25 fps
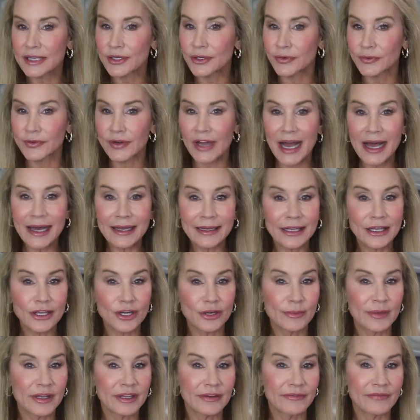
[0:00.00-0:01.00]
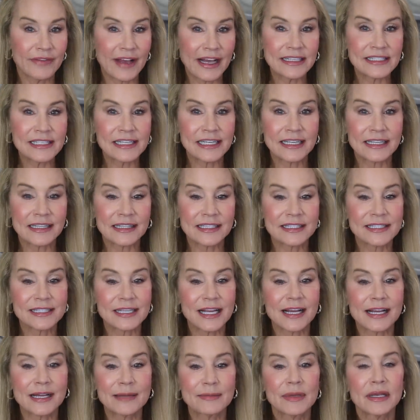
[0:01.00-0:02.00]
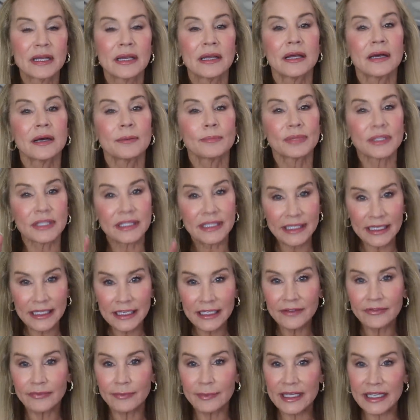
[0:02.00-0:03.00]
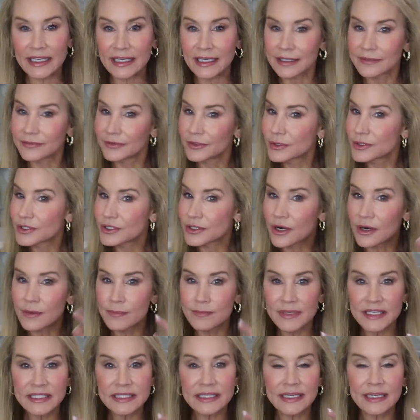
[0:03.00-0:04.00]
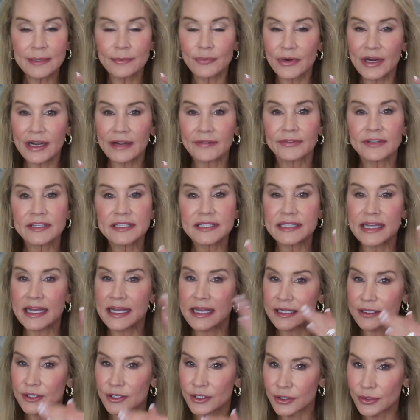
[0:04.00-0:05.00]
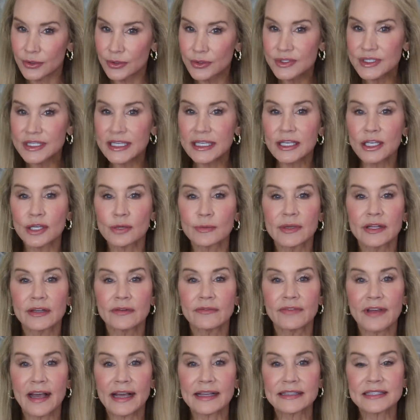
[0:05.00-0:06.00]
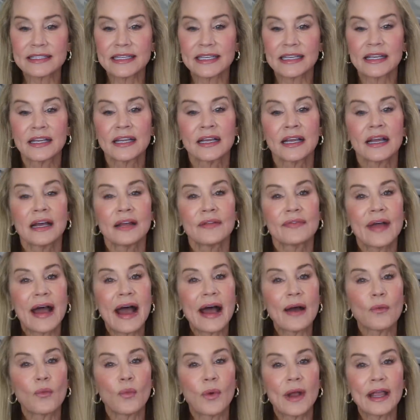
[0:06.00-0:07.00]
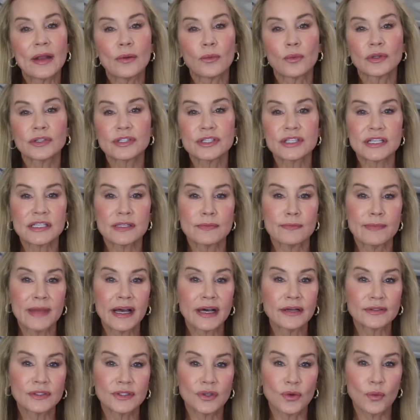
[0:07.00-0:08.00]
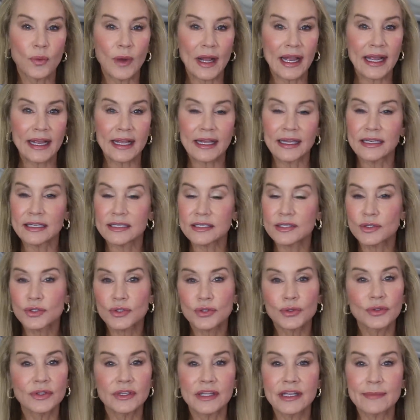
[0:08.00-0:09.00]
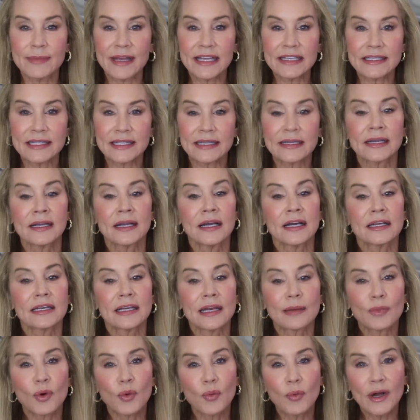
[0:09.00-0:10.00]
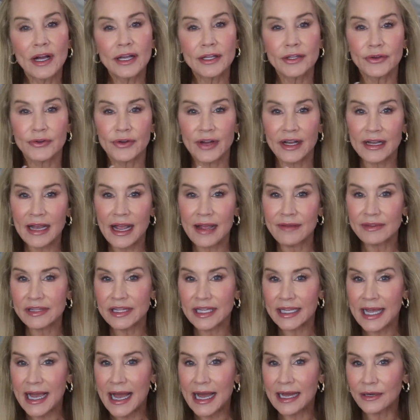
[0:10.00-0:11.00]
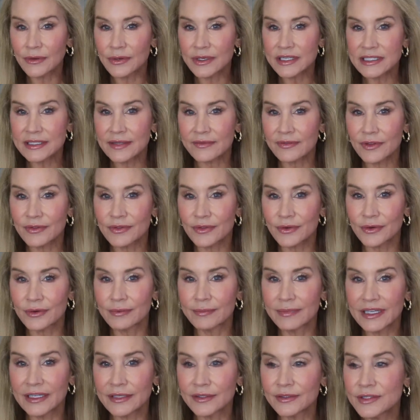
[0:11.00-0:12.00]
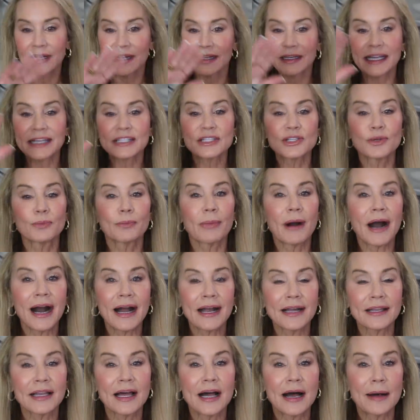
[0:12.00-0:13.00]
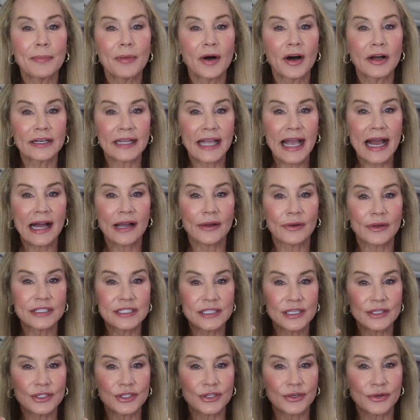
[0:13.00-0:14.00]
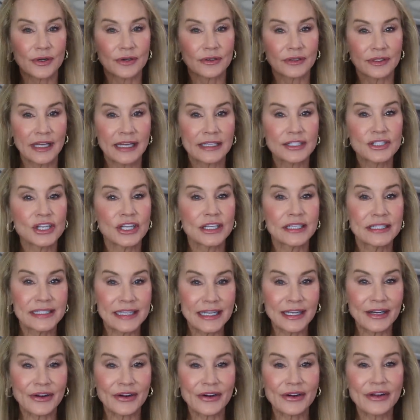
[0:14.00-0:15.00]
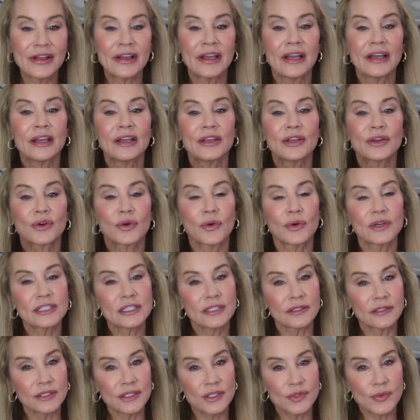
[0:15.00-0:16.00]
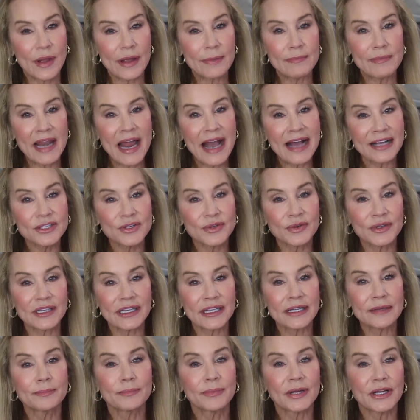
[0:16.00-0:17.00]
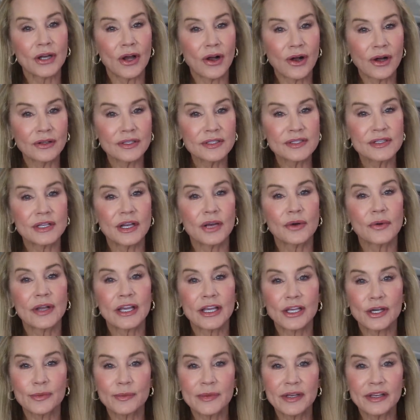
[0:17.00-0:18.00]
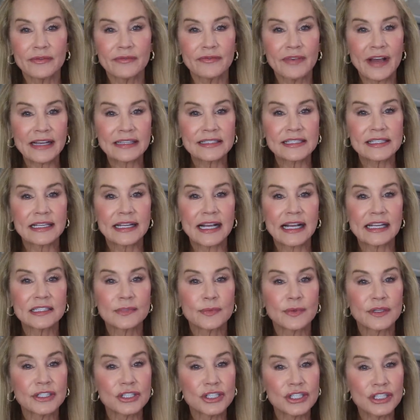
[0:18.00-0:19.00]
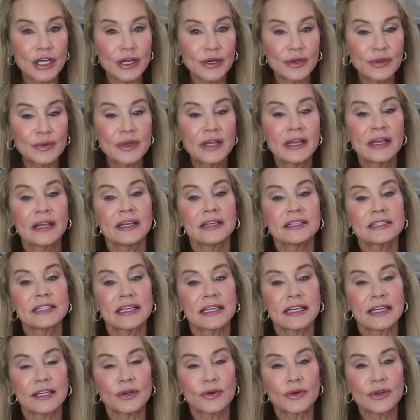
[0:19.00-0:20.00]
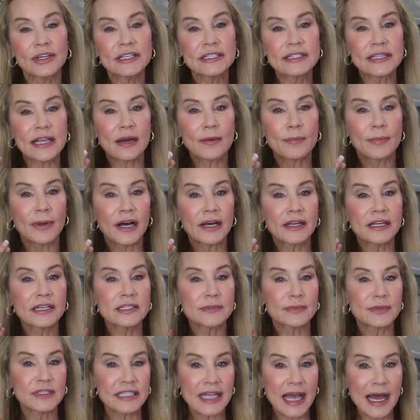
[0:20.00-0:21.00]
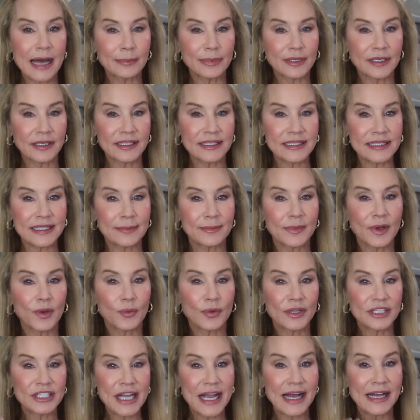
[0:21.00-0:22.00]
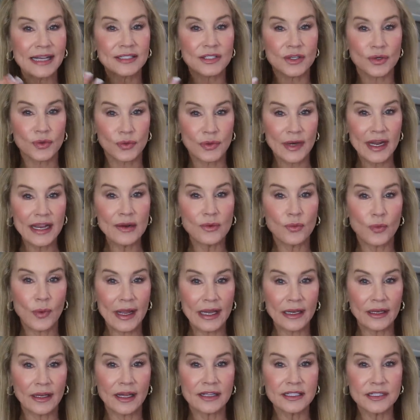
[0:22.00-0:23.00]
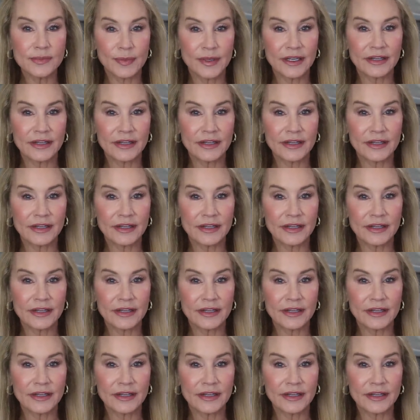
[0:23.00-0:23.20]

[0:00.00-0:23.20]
and you're not intermittent fasting at this time, believe me, if you start missing breakfast and using intermittent fasting, that weight will just melt away. It is truly amazing. Number one, you're not having the calories of the third meal. Unless you pile up on calories at your lunch and dinner, you're going to lose weight naturally, but also intermittent fasting has been shown to increase our body's metabolism, which has great weight loss